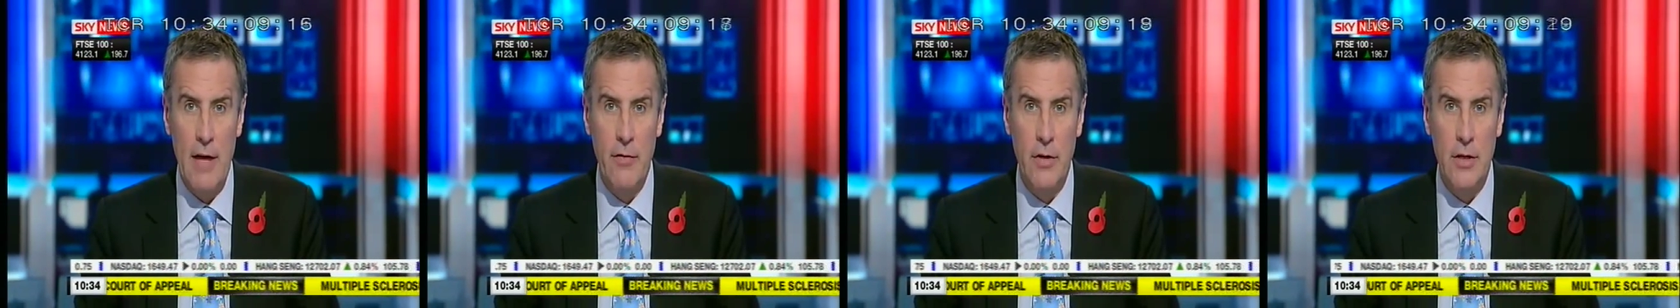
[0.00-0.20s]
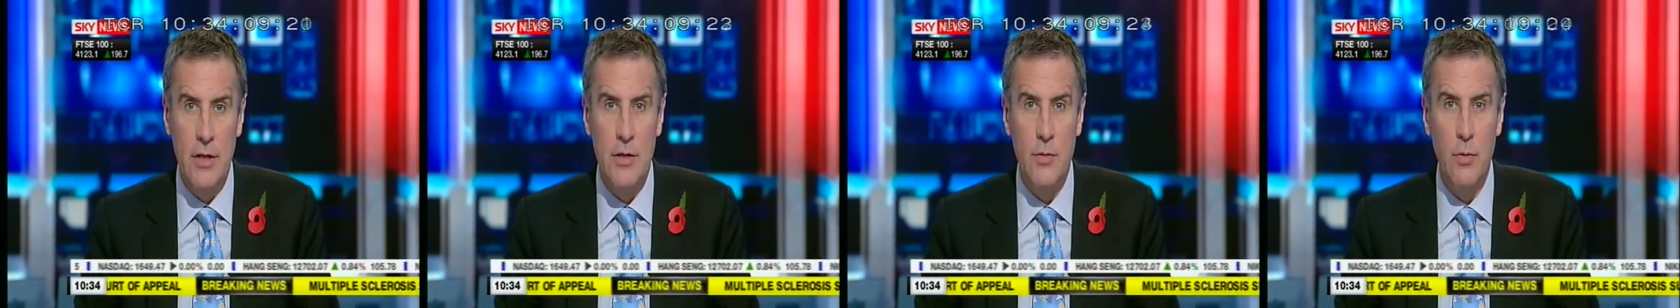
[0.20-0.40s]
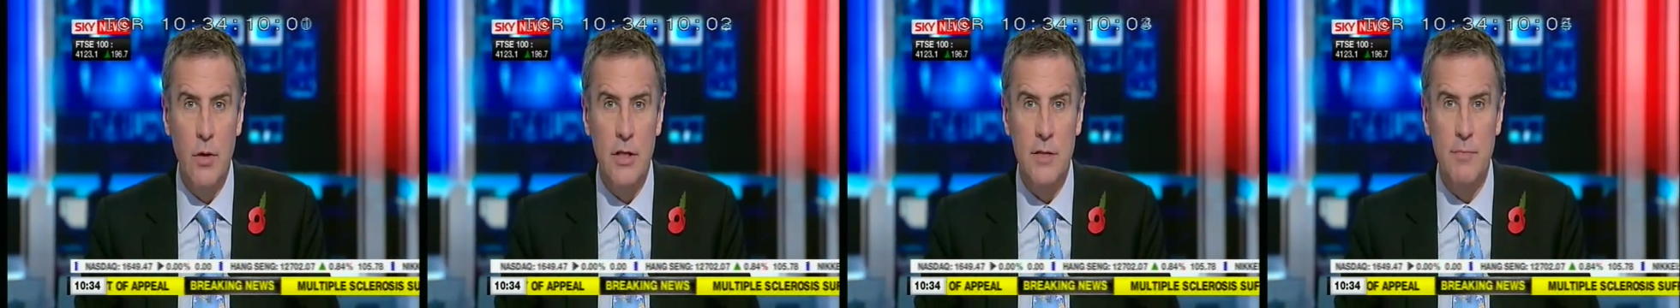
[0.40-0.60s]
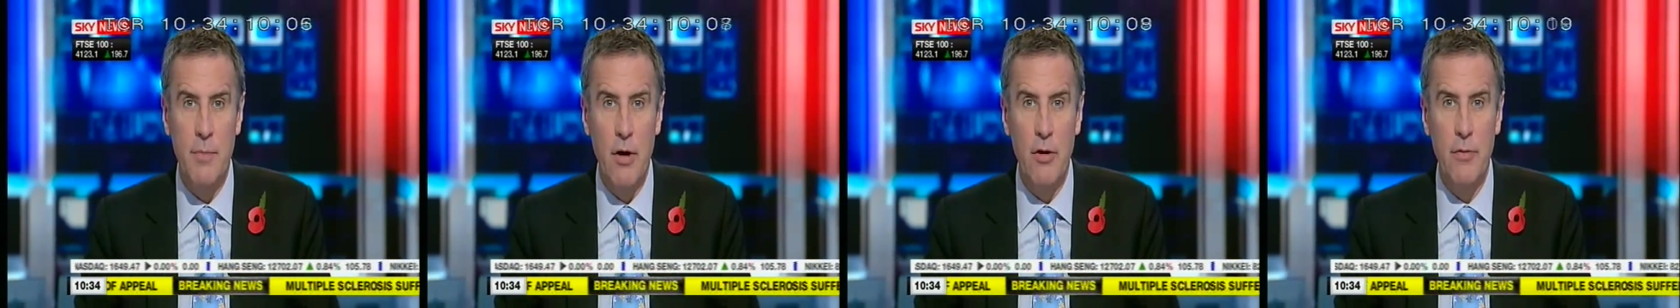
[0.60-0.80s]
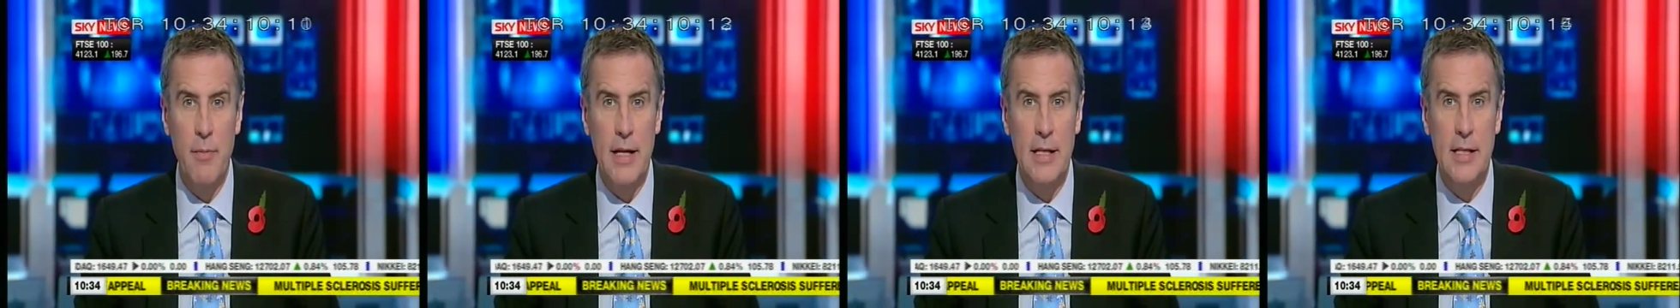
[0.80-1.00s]
Evans wants
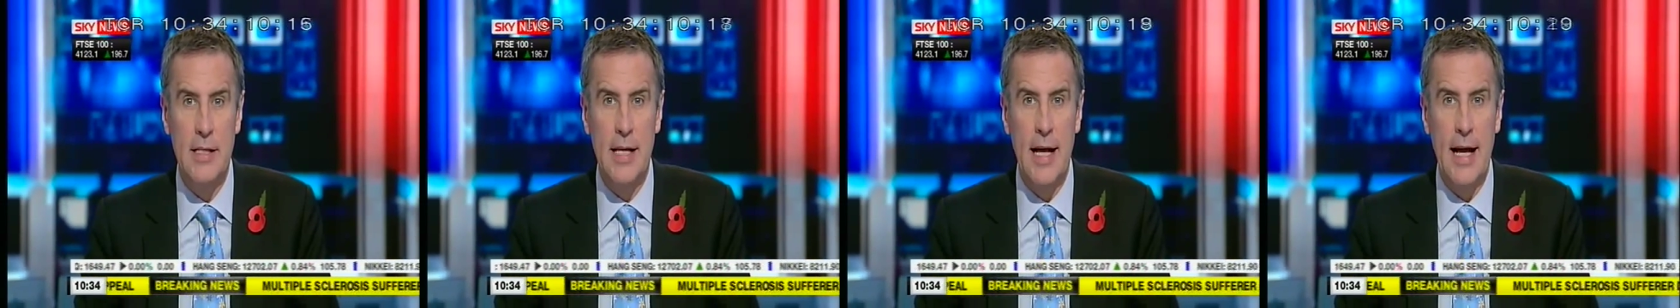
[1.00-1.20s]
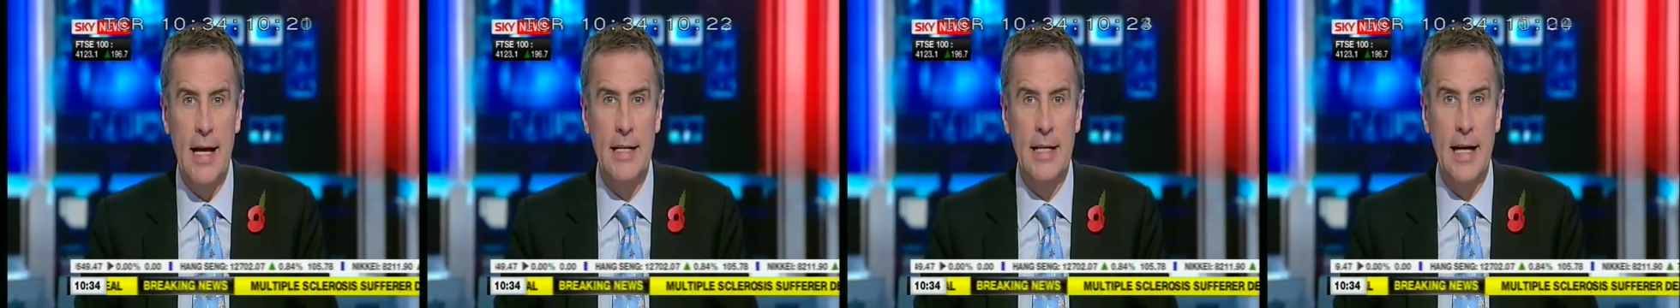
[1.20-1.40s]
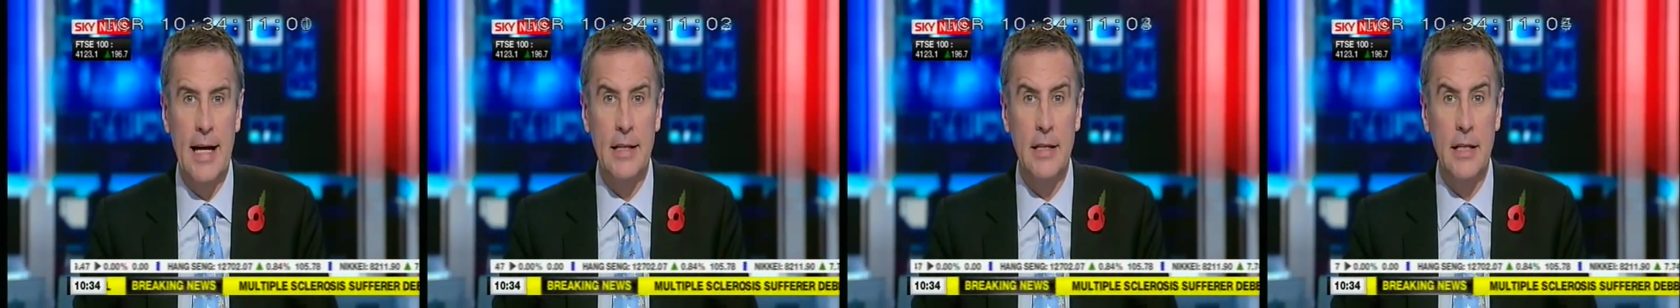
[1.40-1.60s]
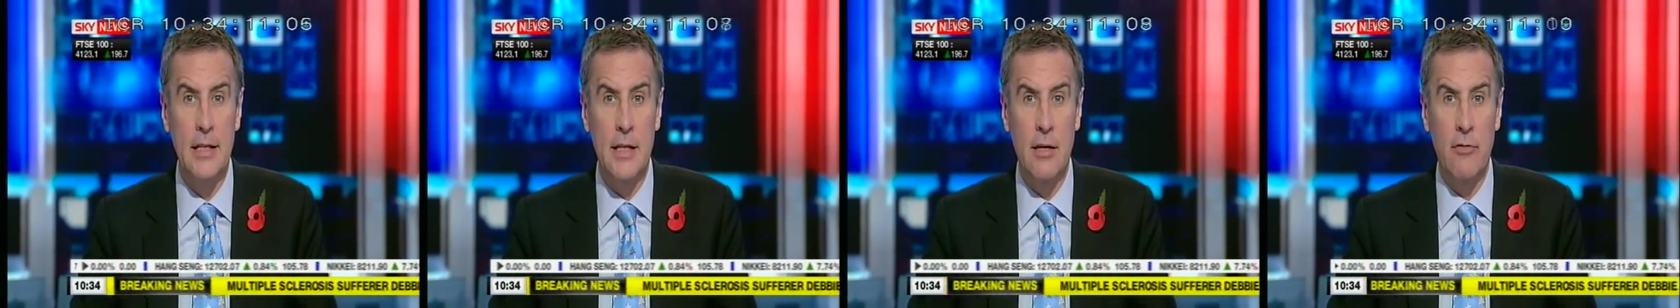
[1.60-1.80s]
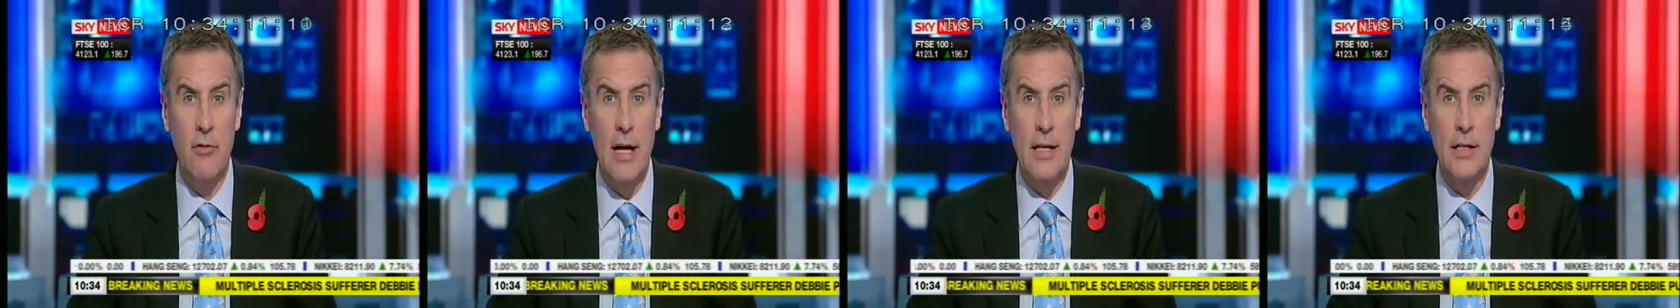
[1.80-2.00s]
both men sacked and the
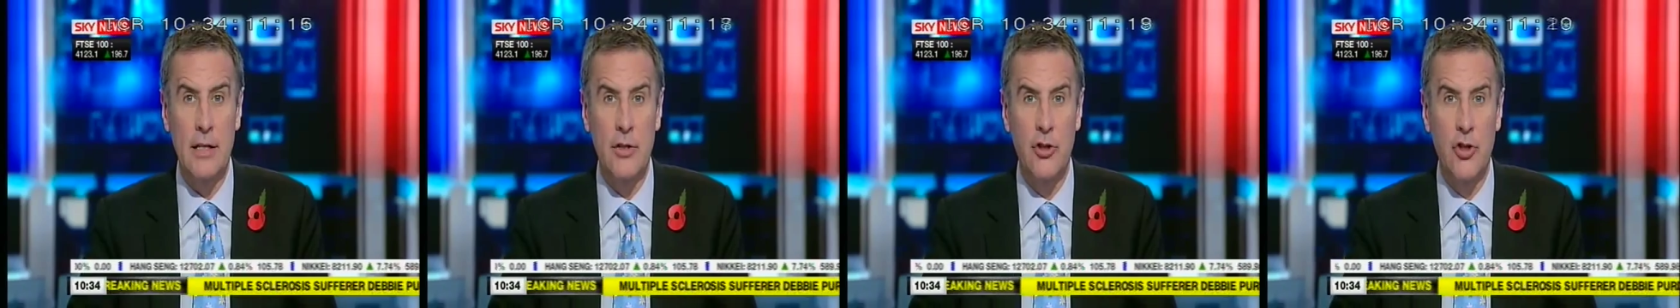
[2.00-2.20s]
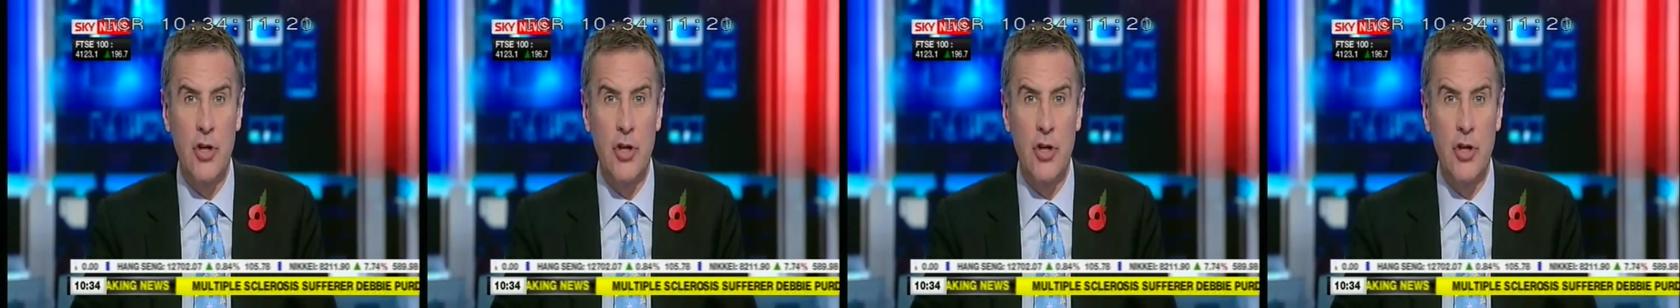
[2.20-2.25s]
Director